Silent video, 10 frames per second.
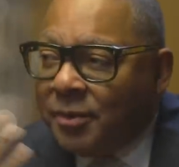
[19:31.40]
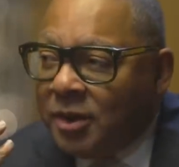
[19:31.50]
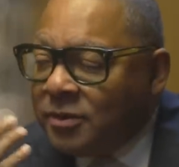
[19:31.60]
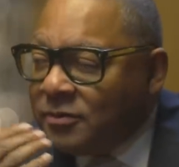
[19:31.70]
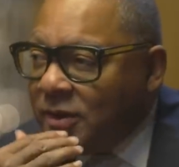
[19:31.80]
I
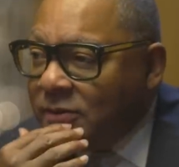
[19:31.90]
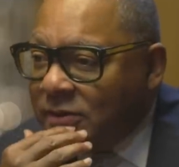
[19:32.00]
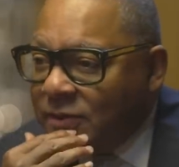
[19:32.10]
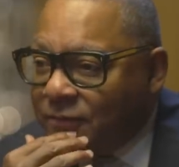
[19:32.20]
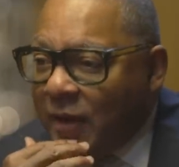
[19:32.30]
mean, it's it's
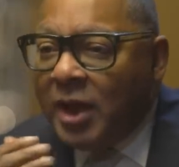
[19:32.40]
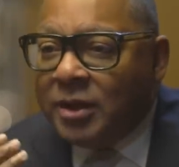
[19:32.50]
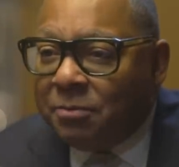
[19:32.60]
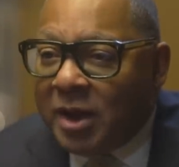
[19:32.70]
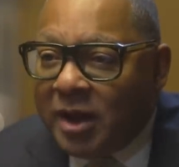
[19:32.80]

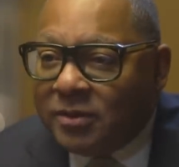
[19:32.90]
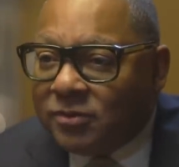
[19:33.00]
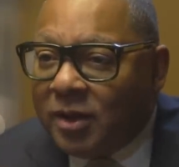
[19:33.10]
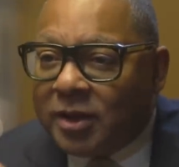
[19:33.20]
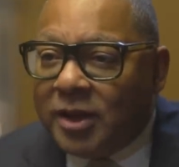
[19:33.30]
defined mine,
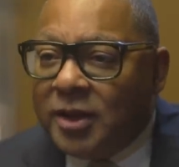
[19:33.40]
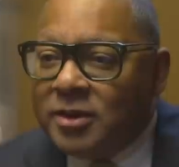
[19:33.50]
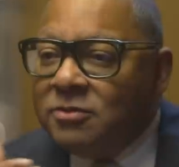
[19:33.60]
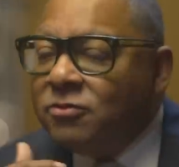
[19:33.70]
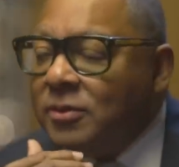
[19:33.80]
so I
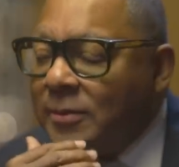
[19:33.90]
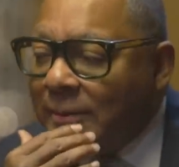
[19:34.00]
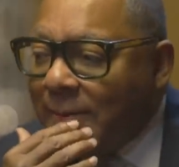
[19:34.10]
can't even.